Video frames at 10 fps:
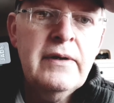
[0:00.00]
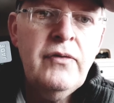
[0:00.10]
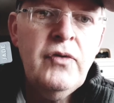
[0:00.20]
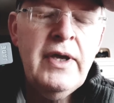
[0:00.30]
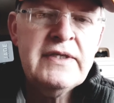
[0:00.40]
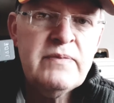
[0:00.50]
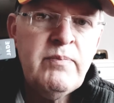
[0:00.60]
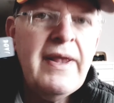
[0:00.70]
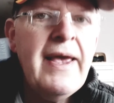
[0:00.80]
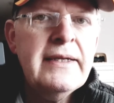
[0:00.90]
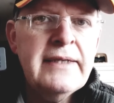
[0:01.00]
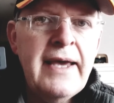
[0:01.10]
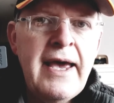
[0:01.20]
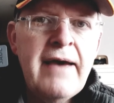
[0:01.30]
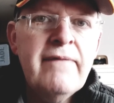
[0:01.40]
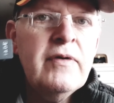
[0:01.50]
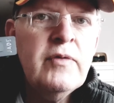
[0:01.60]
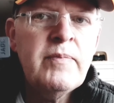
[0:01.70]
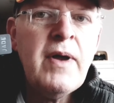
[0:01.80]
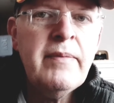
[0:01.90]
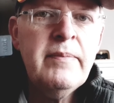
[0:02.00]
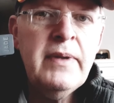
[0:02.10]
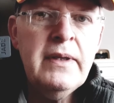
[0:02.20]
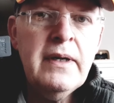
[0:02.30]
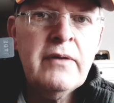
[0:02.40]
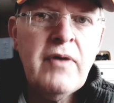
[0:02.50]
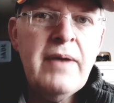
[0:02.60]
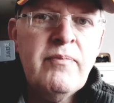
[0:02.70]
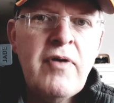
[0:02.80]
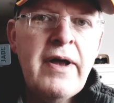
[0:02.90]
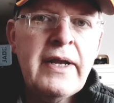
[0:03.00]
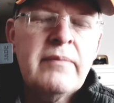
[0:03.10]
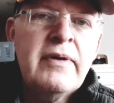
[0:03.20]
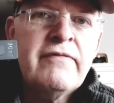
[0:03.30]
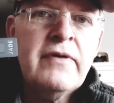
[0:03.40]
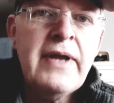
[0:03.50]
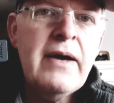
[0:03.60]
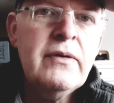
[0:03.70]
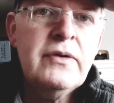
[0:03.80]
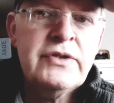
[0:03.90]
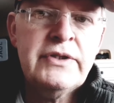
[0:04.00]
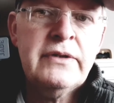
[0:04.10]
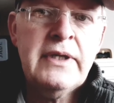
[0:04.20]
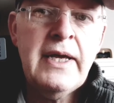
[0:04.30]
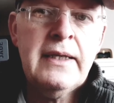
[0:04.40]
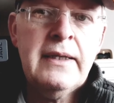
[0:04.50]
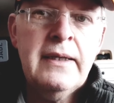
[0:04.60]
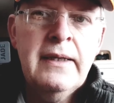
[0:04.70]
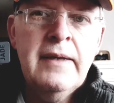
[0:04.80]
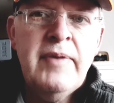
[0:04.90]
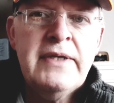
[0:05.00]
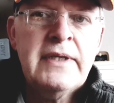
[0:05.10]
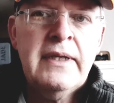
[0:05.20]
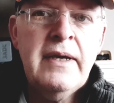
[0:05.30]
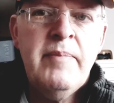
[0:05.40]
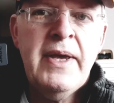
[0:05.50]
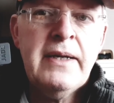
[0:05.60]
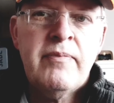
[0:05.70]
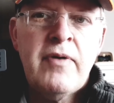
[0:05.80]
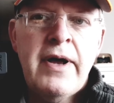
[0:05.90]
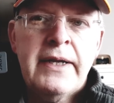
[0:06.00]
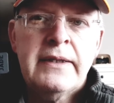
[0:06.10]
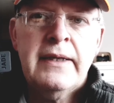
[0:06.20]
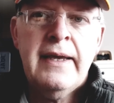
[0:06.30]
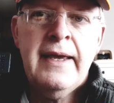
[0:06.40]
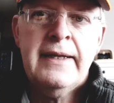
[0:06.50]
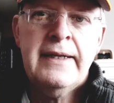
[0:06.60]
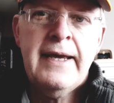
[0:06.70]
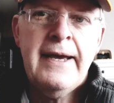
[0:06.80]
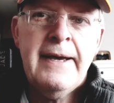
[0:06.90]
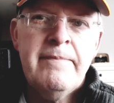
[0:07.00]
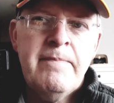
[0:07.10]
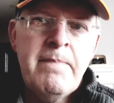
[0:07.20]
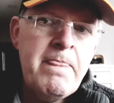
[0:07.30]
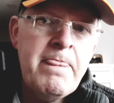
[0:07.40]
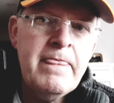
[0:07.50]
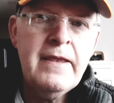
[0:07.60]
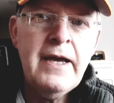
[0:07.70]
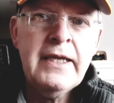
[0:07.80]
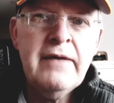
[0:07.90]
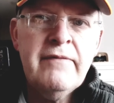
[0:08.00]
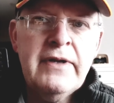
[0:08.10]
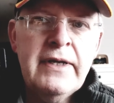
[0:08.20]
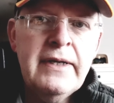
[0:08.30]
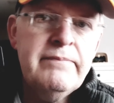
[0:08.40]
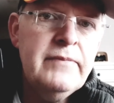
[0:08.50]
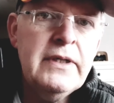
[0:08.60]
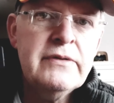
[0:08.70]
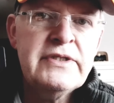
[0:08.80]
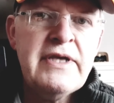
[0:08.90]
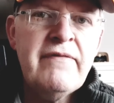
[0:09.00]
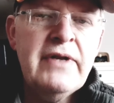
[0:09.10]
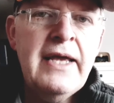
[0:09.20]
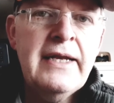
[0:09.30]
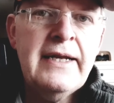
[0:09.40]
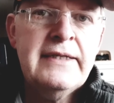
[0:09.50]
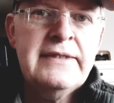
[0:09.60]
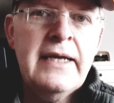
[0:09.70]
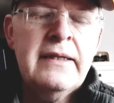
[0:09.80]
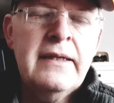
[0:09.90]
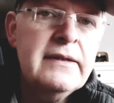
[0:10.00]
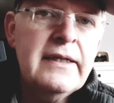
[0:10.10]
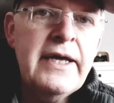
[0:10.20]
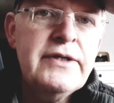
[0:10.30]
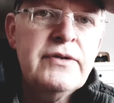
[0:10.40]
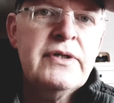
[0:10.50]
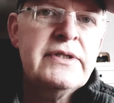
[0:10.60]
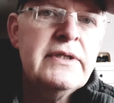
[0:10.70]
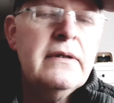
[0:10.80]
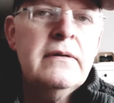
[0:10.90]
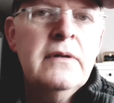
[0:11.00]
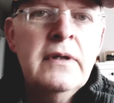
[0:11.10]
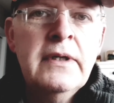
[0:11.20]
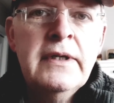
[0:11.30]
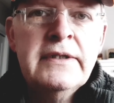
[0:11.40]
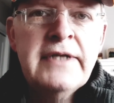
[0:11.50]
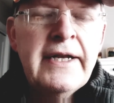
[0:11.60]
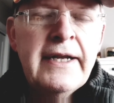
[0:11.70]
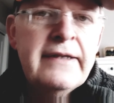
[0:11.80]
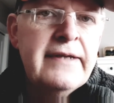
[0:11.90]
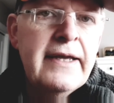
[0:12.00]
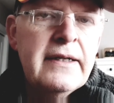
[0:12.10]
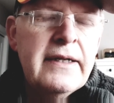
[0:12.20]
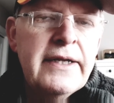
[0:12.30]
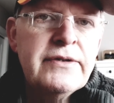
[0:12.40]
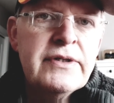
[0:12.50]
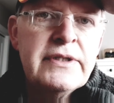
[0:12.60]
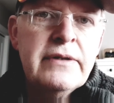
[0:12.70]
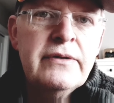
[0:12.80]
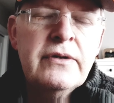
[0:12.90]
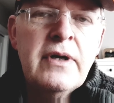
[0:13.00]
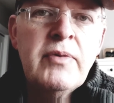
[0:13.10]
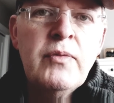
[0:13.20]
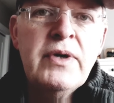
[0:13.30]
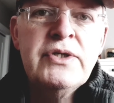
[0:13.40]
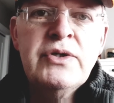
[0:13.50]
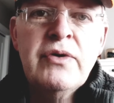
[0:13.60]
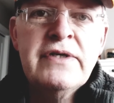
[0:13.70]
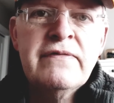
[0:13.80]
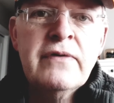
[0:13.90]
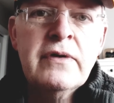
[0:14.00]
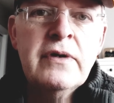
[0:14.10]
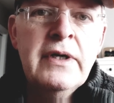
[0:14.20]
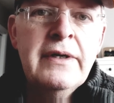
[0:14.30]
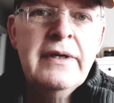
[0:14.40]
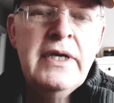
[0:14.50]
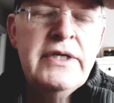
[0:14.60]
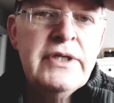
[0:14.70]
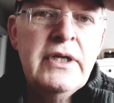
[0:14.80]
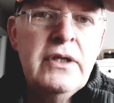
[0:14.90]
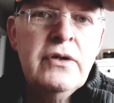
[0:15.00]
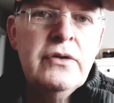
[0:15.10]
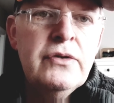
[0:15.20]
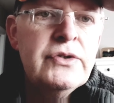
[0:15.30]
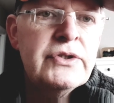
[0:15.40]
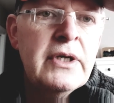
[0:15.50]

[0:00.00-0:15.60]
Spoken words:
it's planned to have, it would probably be a great product. But for now, you're still getting basically a beta product, and I give it a 7, 8 out of 10. The Ledger is still 10 out of 10. The Ledger is still your number one choice for easy to use,